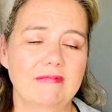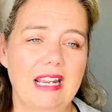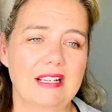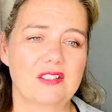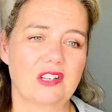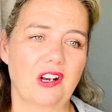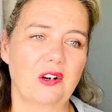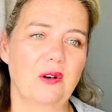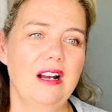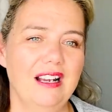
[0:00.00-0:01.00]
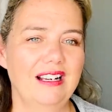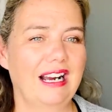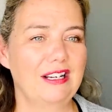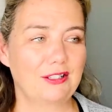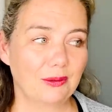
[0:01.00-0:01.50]
And so
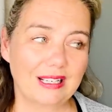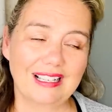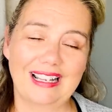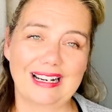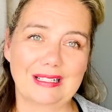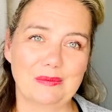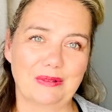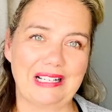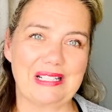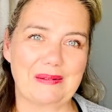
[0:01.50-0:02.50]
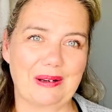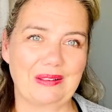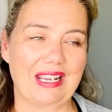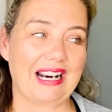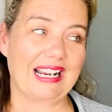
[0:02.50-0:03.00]
I do get a lot of complaints
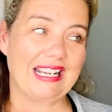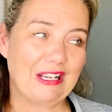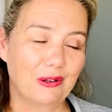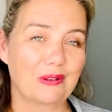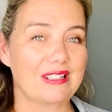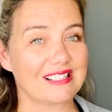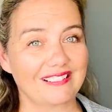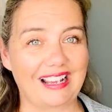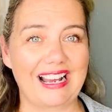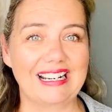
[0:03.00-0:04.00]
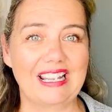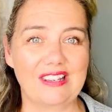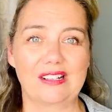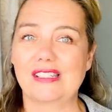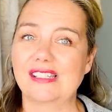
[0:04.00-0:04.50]
about that. I hear this a lot, and
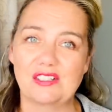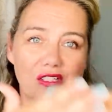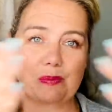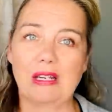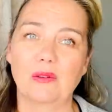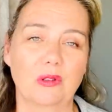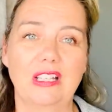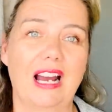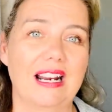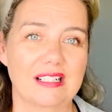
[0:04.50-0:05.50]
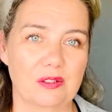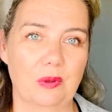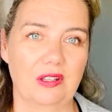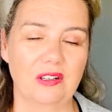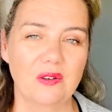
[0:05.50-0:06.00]
this is just being really honest
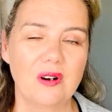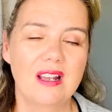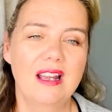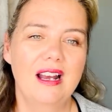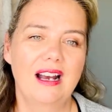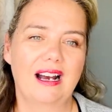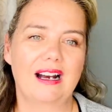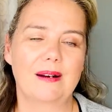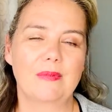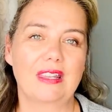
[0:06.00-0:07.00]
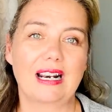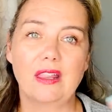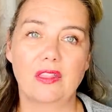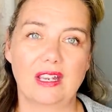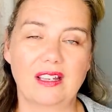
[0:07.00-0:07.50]
with you, that I
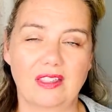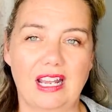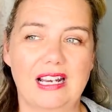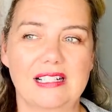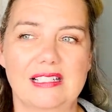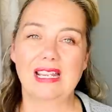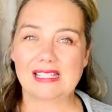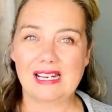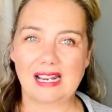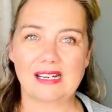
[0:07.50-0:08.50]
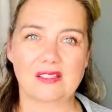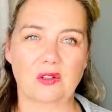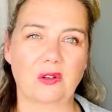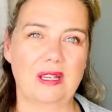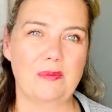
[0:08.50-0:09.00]
think that it's not
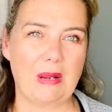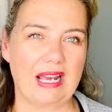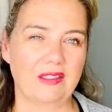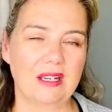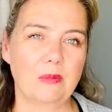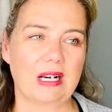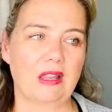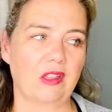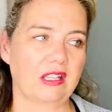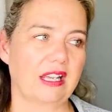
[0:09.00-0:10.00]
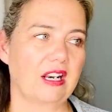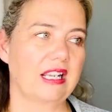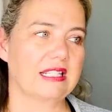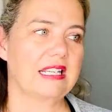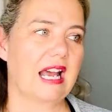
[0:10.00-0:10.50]
necessarily a bad thing, but I think that
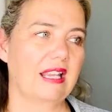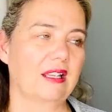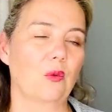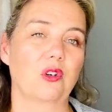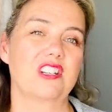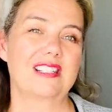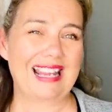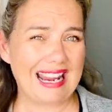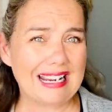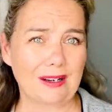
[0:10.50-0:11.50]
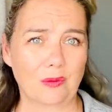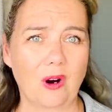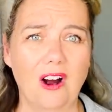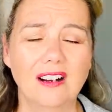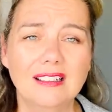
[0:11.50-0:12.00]
it's not that we're saying it
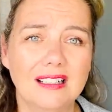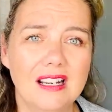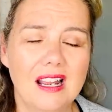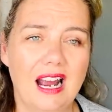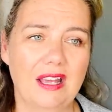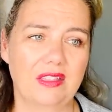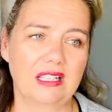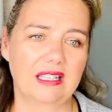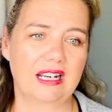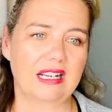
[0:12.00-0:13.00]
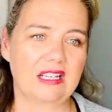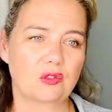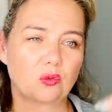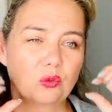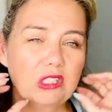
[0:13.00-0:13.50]
wrong. I think that it's
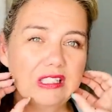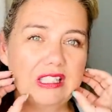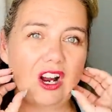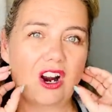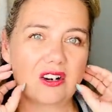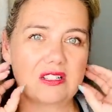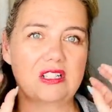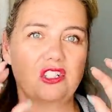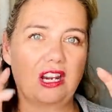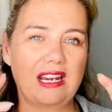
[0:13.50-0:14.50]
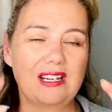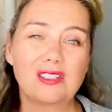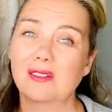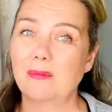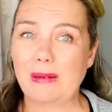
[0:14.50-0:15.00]
really hard to
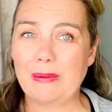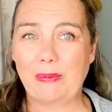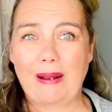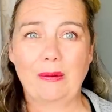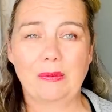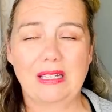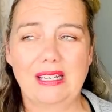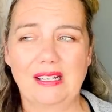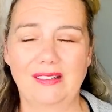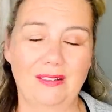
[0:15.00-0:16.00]
change. Maybe probably